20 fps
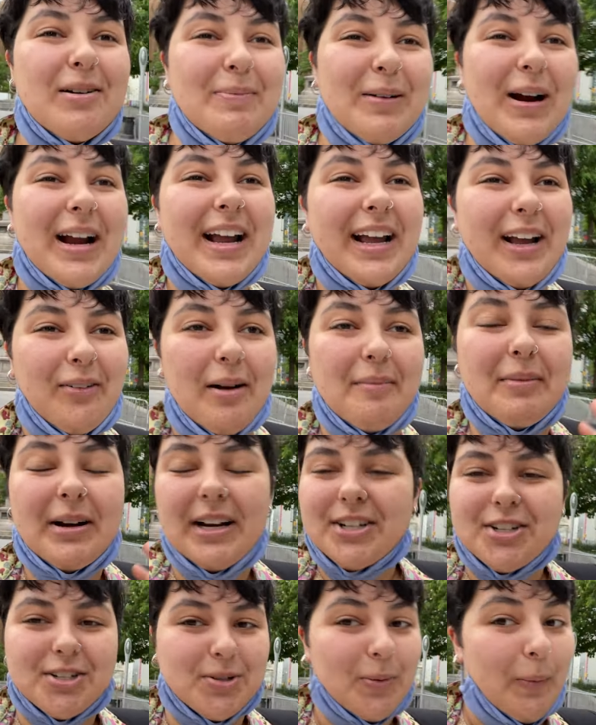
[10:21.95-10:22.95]
break where I'm going
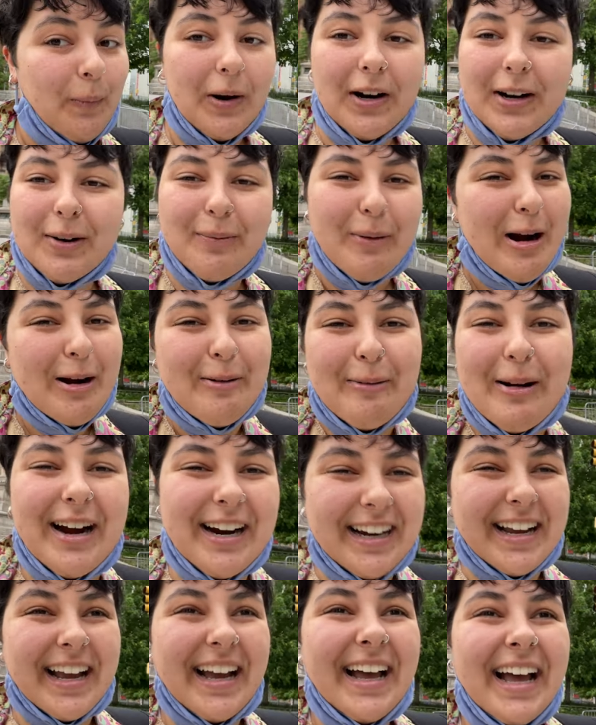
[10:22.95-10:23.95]
to just work, work, work.